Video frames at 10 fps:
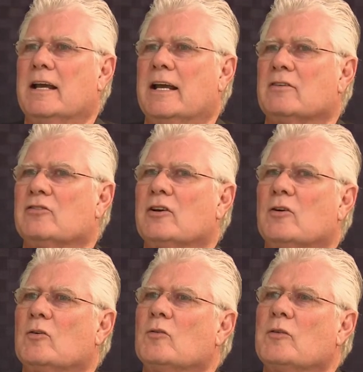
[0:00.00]
And
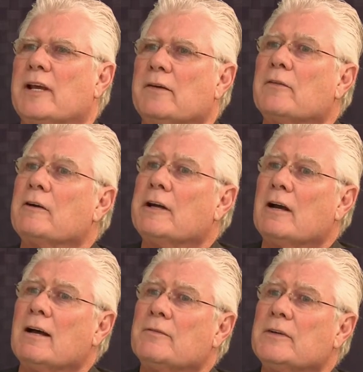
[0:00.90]
so they very
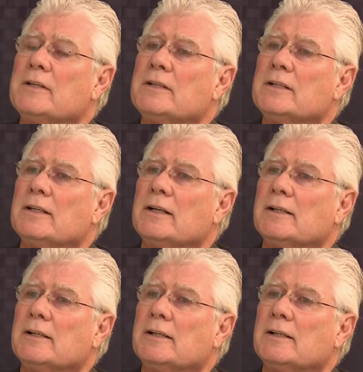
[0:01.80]
often